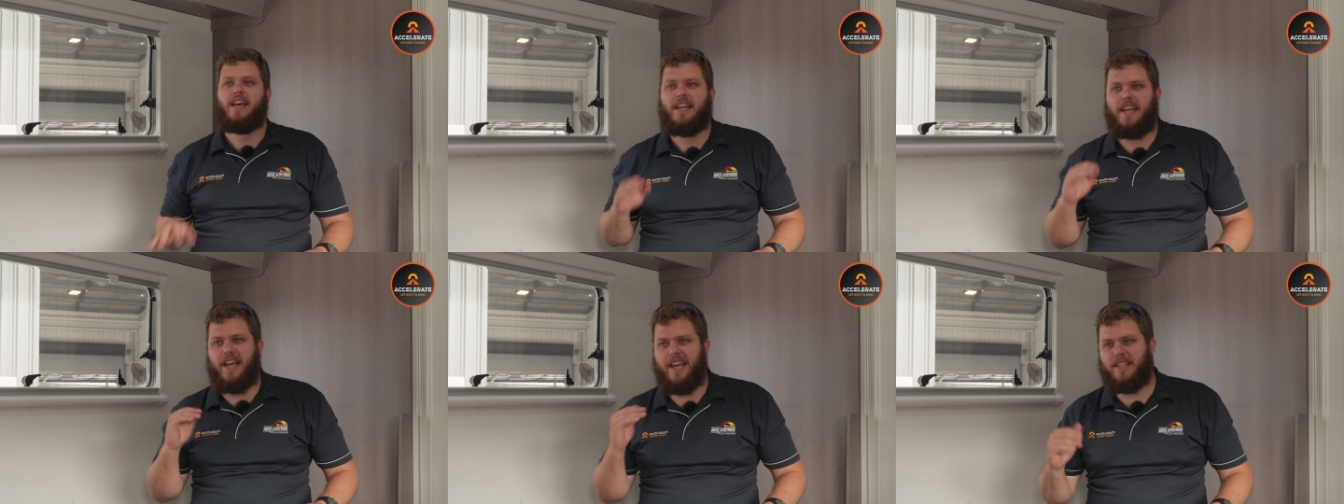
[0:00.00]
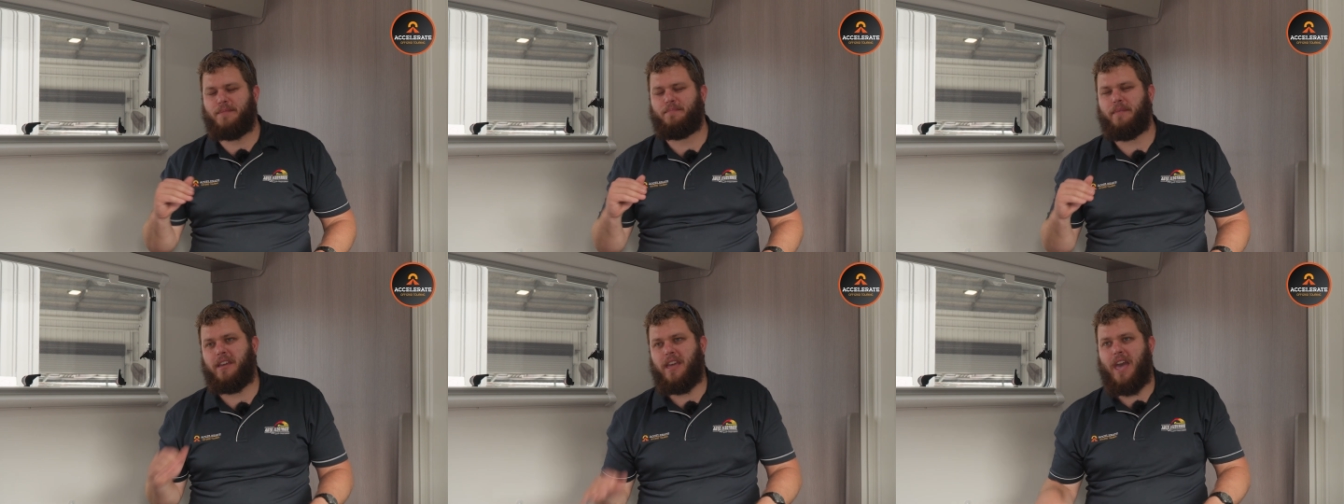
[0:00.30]

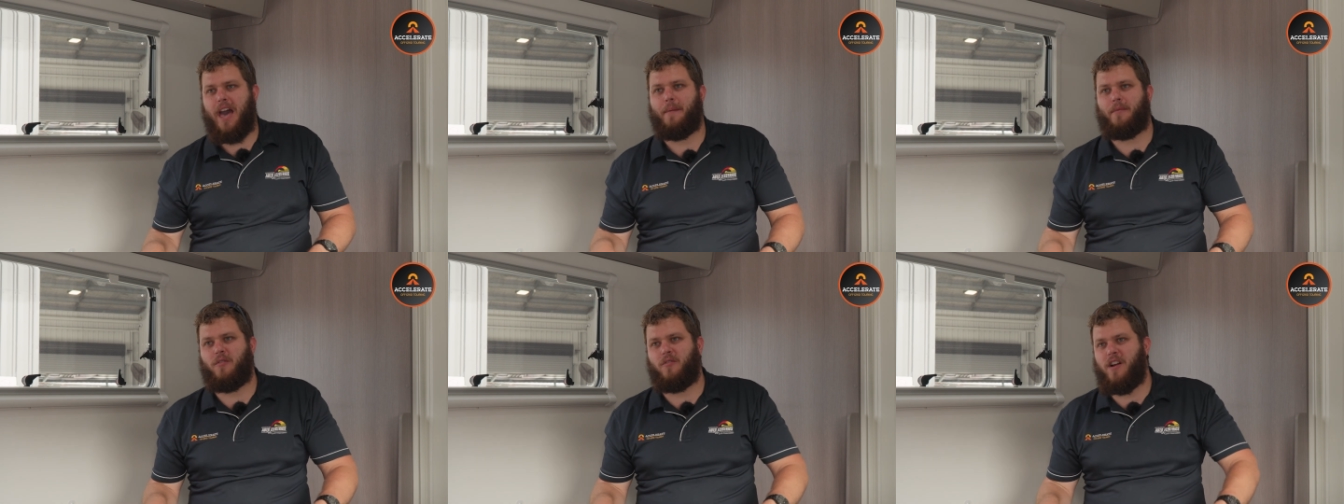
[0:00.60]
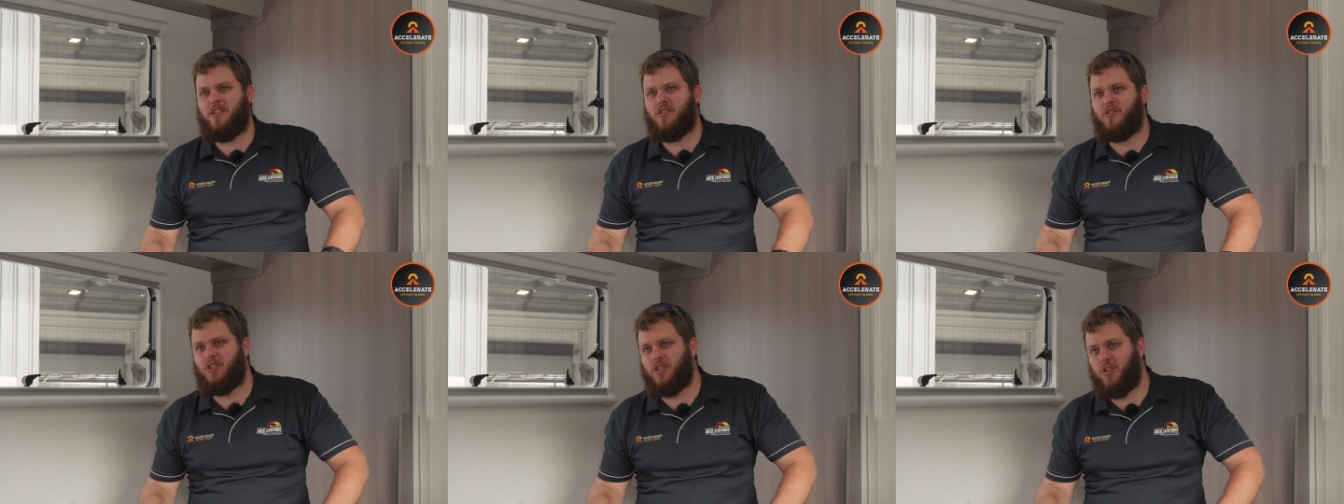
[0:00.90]
is being able to
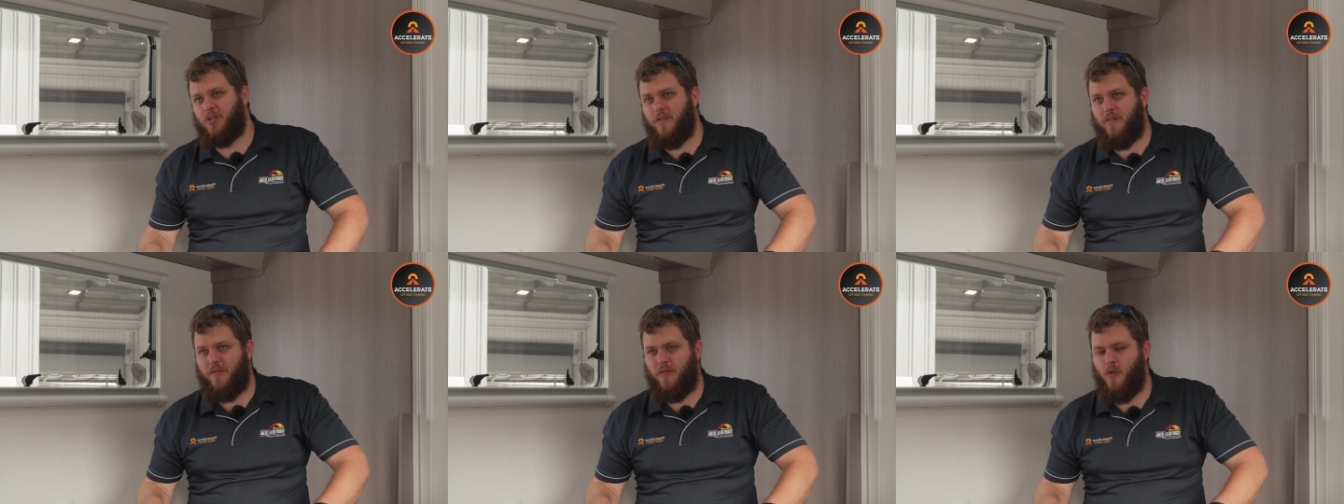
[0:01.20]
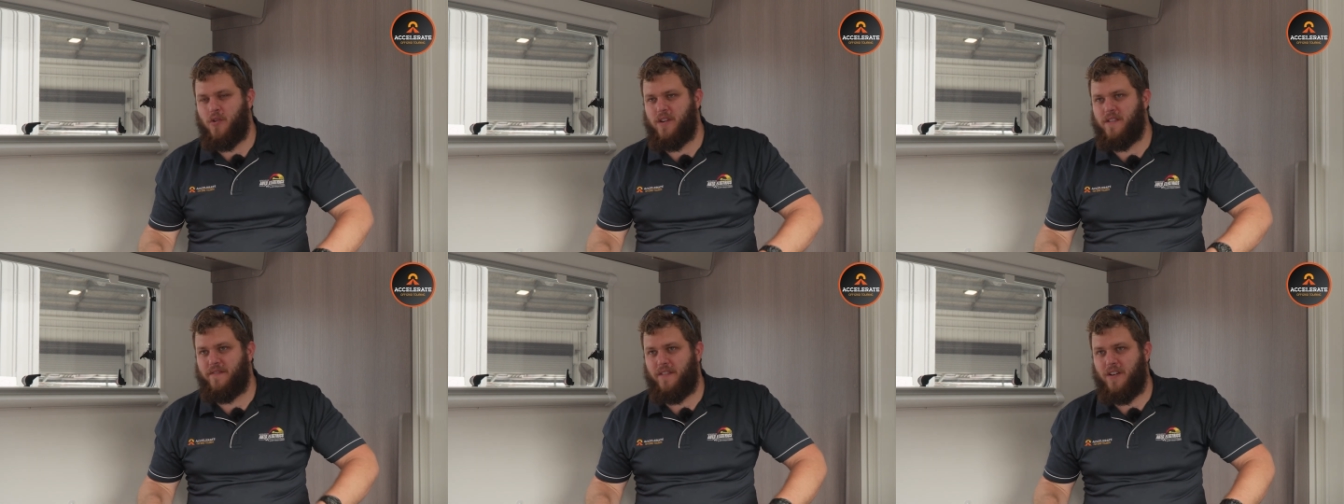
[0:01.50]
run your
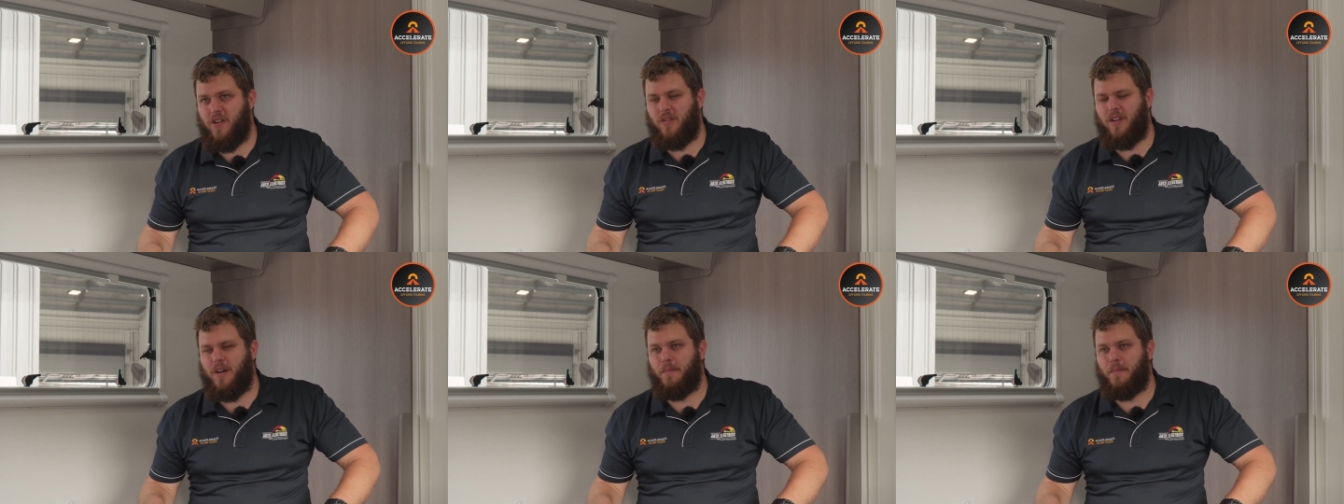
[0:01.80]
240 volt